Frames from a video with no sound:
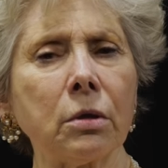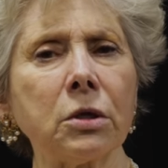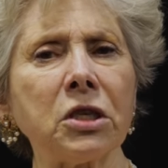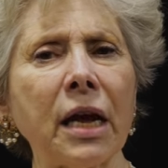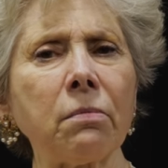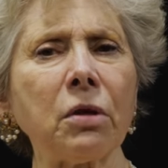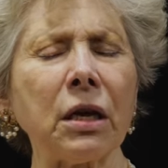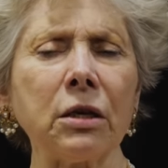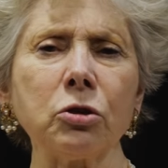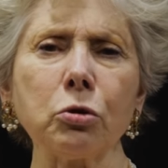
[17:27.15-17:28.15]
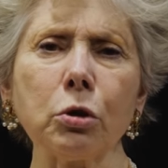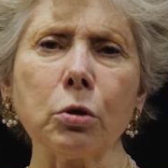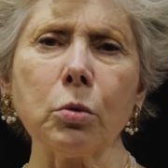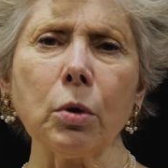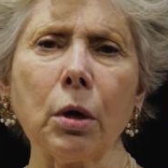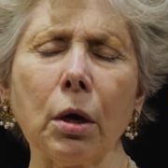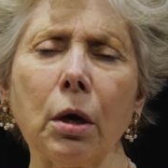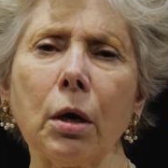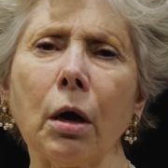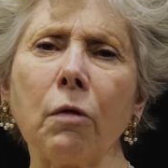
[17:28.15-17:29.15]
The same thing is true
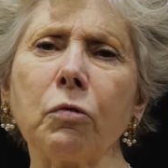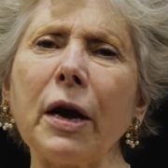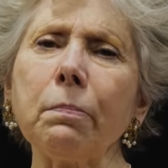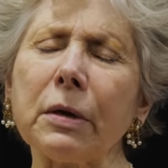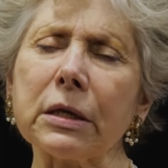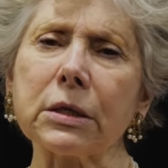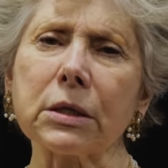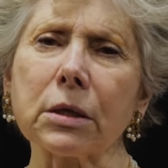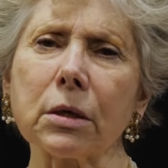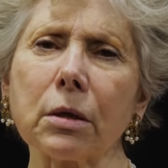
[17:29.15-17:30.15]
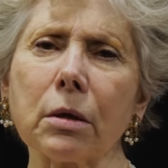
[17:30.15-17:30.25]
of rapists.